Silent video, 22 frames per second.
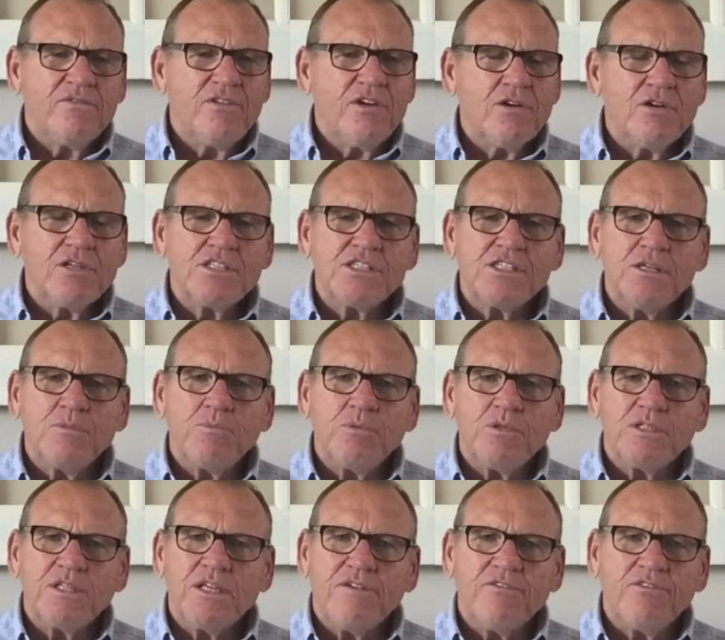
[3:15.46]
Very
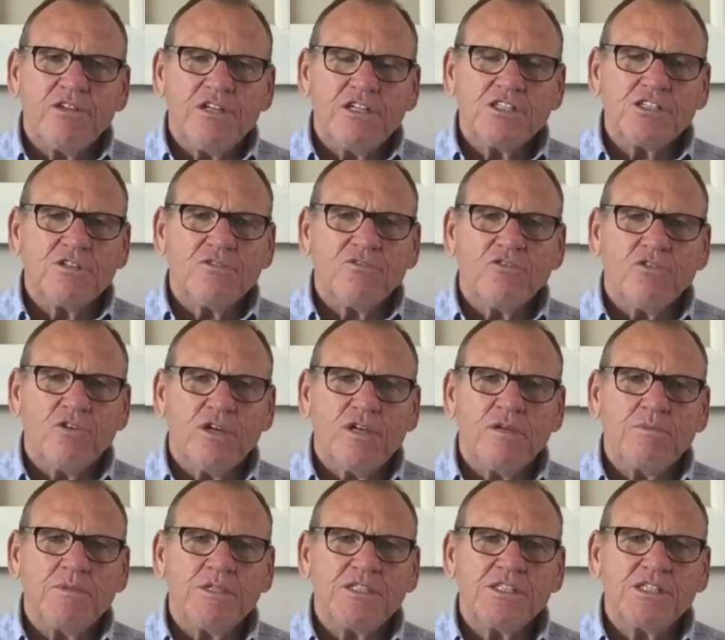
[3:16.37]
simple definition for
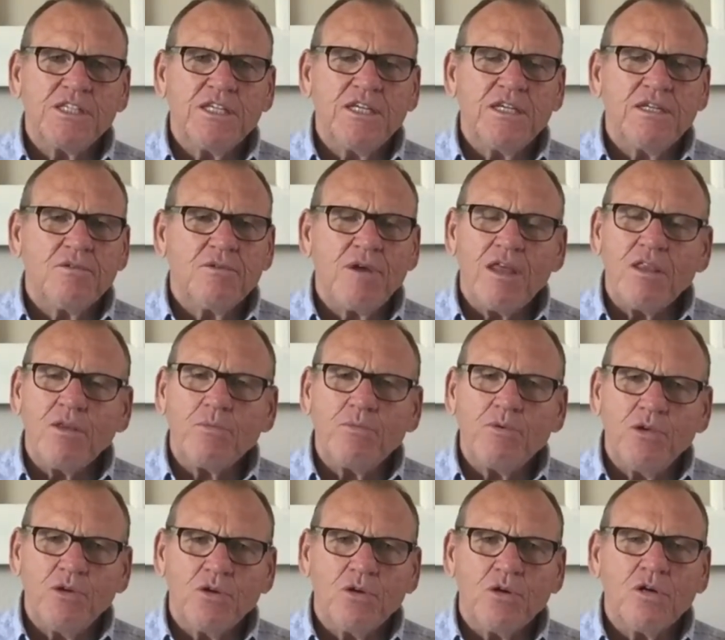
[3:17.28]
intimacy, and rather
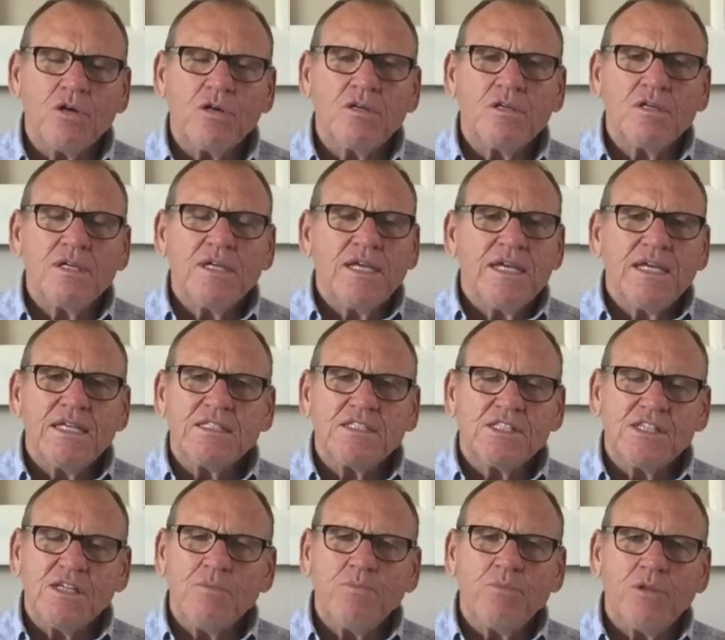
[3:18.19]
pure
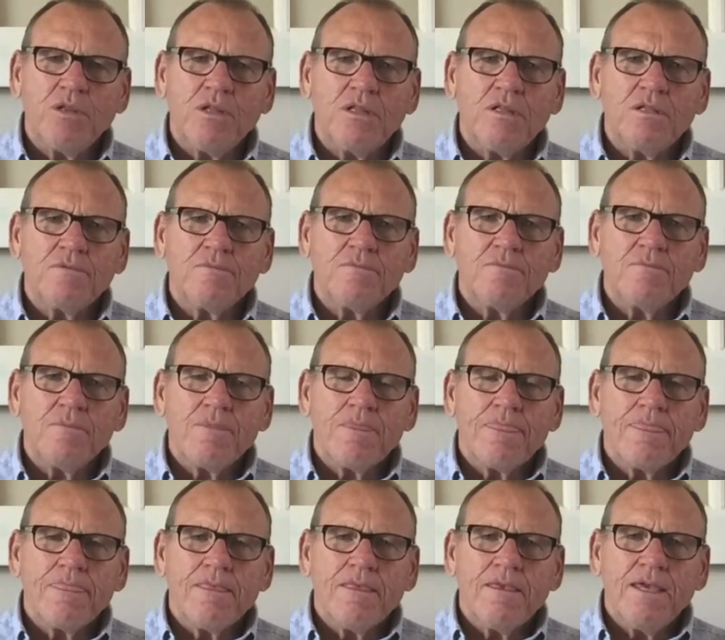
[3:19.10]
and simple.
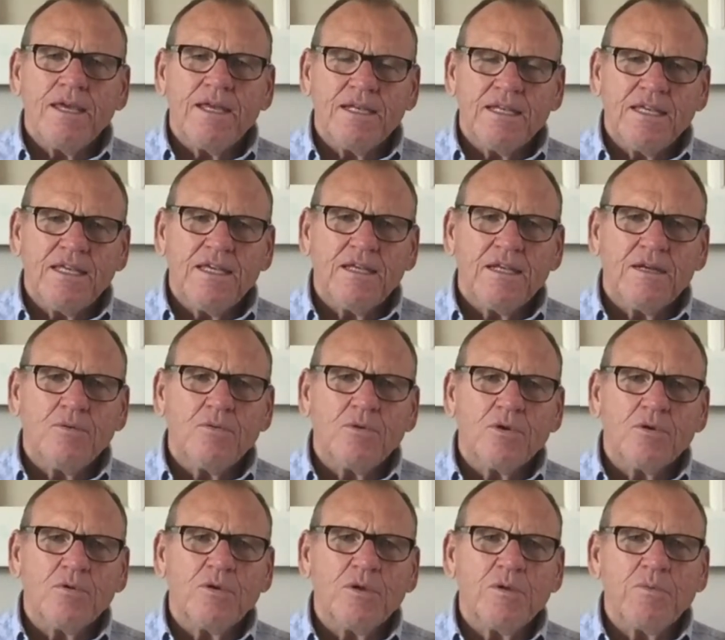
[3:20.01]
And again, I
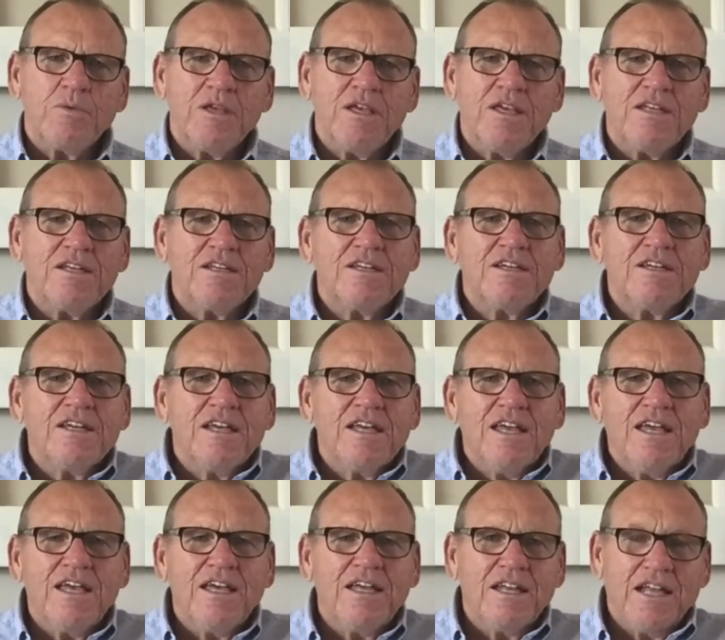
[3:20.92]
want to repeat,
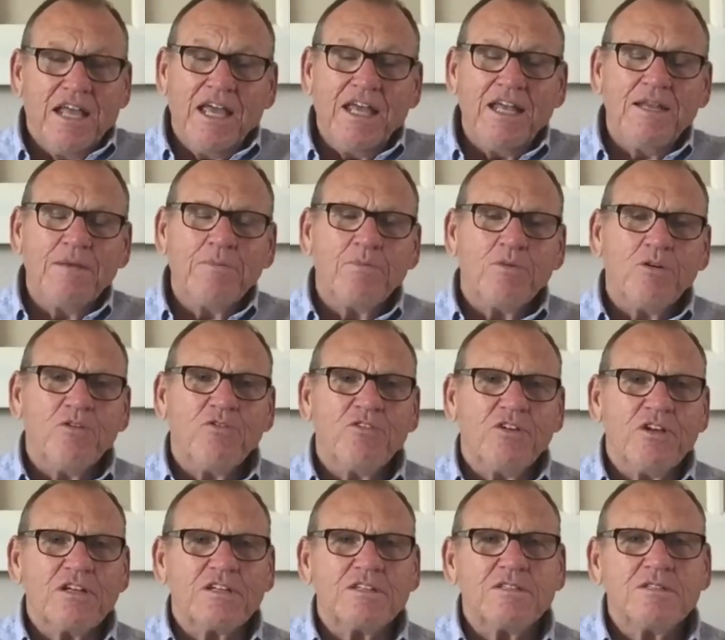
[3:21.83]
and
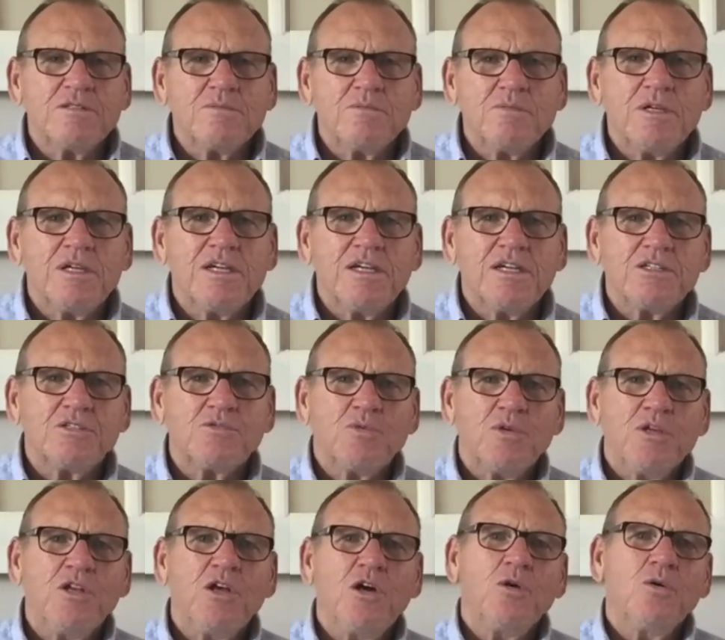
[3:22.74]
imperfect, because
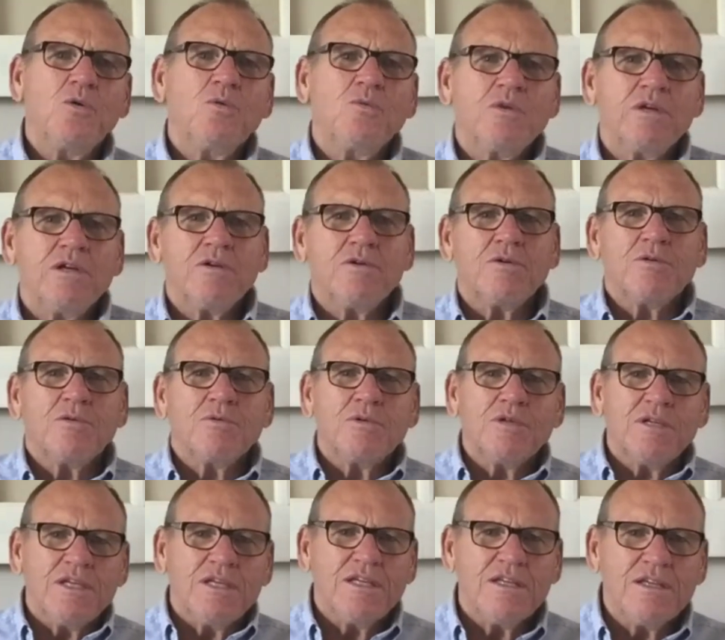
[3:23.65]
we know
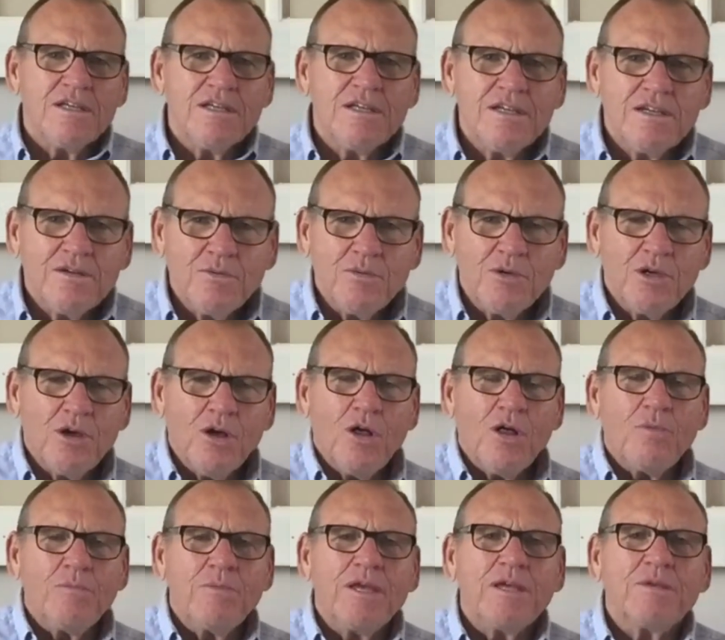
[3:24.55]
we
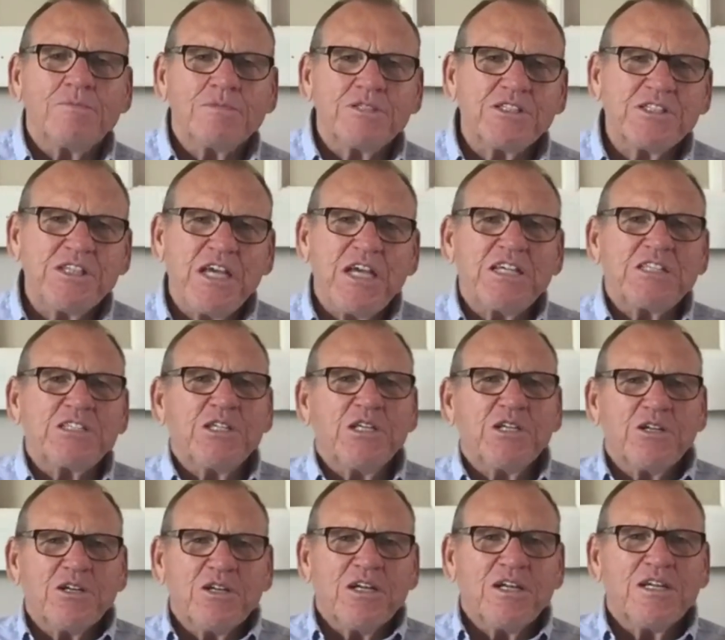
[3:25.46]
all make
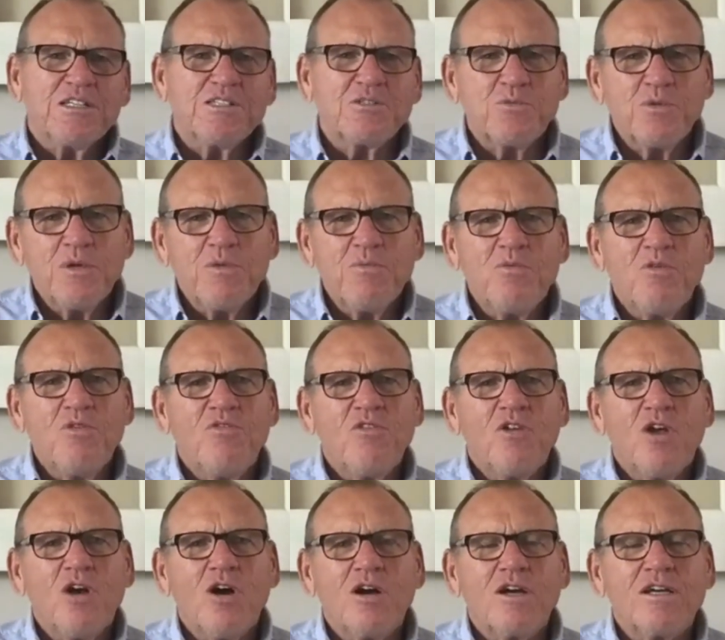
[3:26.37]
mistakes as we move
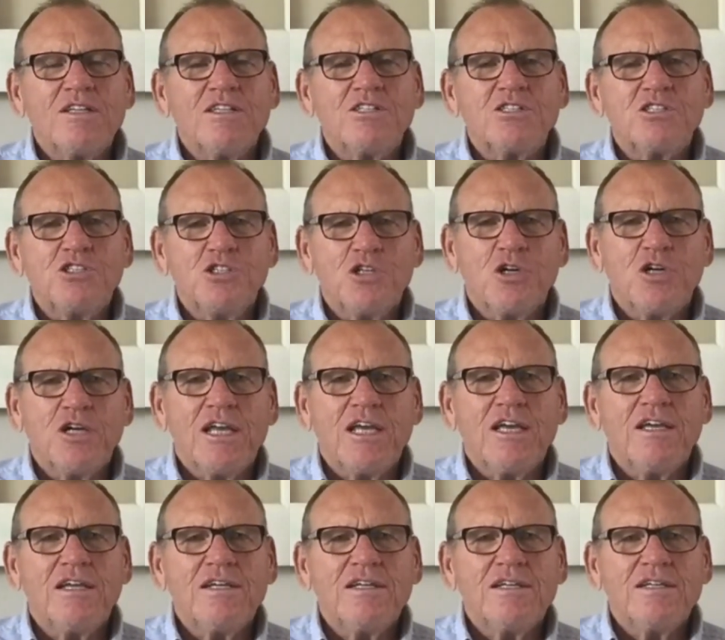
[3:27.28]
along in this journey.